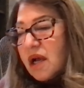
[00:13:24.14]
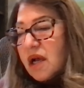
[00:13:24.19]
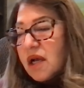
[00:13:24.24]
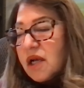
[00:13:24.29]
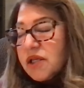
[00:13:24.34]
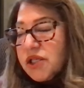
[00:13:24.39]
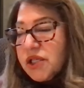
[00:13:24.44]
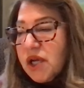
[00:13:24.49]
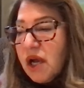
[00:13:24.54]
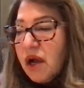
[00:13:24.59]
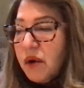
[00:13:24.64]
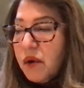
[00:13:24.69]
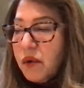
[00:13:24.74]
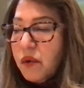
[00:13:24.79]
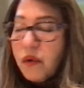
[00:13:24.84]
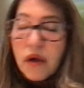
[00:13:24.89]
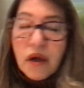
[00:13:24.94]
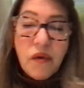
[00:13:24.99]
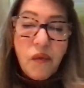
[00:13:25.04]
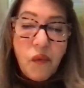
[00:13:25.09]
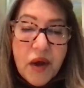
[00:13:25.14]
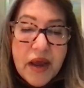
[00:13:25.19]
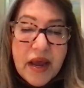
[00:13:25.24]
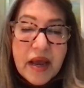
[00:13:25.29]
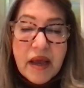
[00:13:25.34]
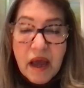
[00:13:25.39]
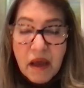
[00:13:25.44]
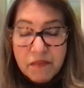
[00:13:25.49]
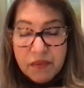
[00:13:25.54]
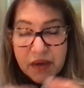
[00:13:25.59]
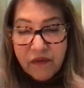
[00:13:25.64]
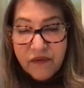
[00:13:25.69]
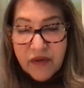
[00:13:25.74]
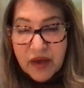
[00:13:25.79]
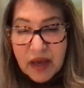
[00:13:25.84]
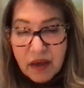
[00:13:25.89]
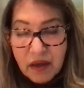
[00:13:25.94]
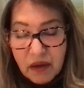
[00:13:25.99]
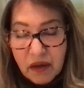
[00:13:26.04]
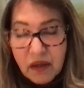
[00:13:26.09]
So we kept
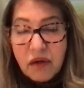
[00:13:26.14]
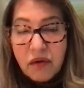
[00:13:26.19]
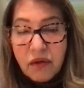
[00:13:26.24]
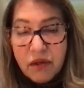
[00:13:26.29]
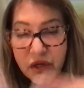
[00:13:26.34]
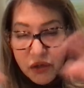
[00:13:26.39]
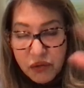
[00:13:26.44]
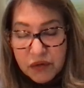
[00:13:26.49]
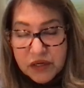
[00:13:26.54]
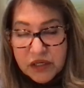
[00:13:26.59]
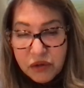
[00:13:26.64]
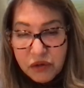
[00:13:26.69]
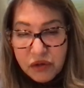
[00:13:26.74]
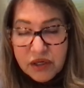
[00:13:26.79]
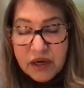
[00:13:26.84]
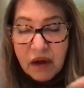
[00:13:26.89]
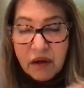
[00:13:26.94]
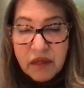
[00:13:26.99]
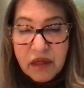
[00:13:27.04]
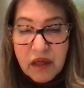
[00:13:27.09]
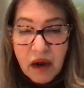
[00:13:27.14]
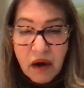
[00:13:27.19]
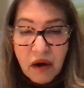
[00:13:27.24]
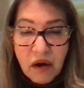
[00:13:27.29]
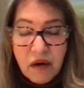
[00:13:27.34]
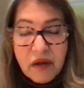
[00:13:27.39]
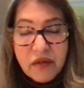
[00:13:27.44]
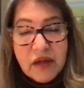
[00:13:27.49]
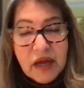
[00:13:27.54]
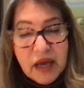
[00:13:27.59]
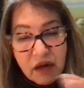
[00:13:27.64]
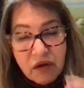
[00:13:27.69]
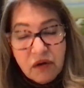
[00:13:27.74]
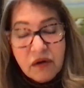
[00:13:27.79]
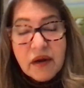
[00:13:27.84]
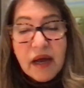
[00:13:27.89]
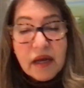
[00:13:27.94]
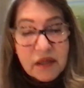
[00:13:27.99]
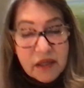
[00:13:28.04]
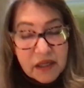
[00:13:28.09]
giving, this research out there. The
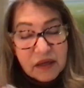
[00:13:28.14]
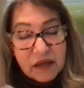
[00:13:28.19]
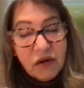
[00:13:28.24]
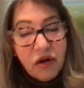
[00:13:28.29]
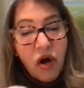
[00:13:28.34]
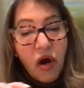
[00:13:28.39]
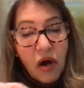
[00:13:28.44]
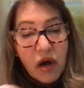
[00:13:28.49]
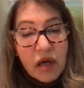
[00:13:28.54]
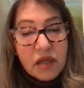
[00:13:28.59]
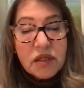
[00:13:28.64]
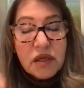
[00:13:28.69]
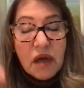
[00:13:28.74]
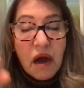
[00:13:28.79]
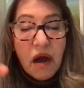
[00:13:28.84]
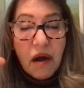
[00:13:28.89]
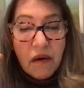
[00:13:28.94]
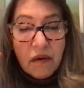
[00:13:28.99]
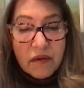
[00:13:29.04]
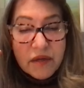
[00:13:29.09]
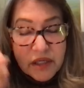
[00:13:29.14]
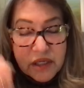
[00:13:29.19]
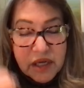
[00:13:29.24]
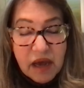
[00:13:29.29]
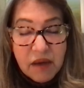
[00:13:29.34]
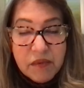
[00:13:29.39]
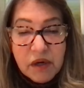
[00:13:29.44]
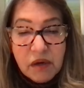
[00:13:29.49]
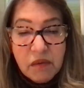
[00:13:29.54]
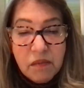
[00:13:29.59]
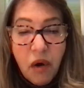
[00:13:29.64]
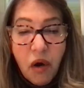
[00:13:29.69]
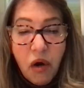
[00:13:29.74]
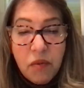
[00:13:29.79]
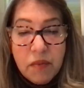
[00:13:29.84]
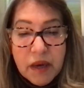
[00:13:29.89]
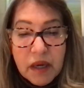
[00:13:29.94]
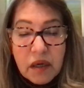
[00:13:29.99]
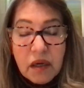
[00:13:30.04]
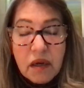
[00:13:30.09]
internet caused a seminal
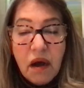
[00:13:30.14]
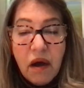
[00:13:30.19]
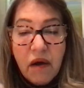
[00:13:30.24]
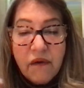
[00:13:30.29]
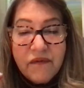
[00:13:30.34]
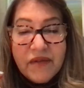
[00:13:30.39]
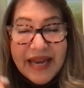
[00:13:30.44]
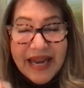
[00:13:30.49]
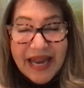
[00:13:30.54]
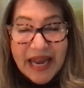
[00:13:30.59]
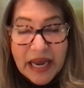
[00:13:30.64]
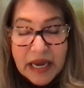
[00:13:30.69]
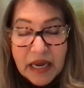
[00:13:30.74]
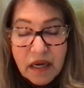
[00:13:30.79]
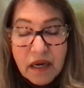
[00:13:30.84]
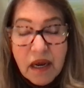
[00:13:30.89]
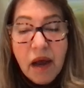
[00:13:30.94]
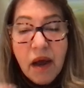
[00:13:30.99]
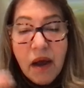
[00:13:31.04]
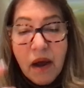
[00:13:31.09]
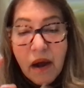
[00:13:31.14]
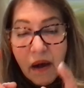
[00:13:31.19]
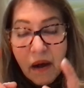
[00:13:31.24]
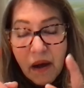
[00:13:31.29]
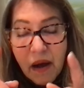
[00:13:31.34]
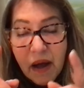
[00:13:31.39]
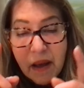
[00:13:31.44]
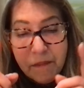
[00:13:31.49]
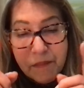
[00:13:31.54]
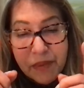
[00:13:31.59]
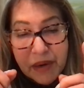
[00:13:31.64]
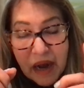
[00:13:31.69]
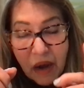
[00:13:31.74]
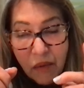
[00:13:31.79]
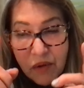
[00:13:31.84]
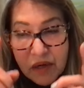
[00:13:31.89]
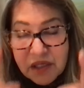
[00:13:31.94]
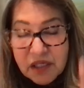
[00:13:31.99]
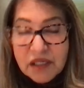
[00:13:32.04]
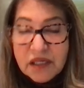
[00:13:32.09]
moment of need, but I
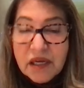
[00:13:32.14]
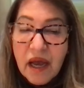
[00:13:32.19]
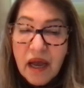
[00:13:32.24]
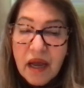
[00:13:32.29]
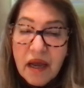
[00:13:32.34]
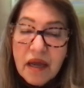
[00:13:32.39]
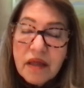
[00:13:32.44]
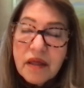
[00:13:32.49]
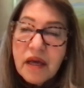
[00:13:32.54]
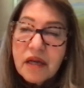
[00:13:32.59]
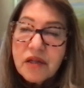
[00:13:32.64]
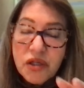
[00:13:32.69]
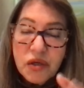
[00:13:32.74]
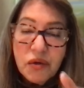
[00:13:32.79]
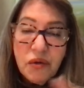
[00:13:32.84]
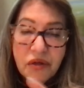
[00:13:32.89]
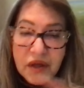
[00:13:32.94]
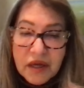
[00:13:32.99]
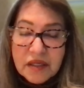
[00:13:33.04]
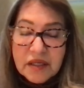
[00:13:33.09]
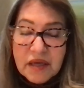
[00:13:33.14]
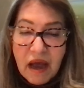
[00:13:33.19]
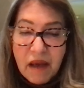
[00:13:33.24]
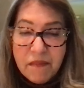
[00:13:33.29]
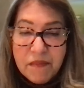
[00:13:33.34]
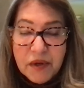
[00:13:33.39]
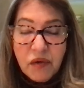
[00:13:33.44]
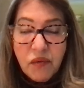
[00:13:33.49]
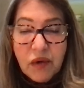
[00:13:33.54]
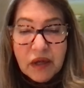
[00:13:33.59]
would say that two things happened.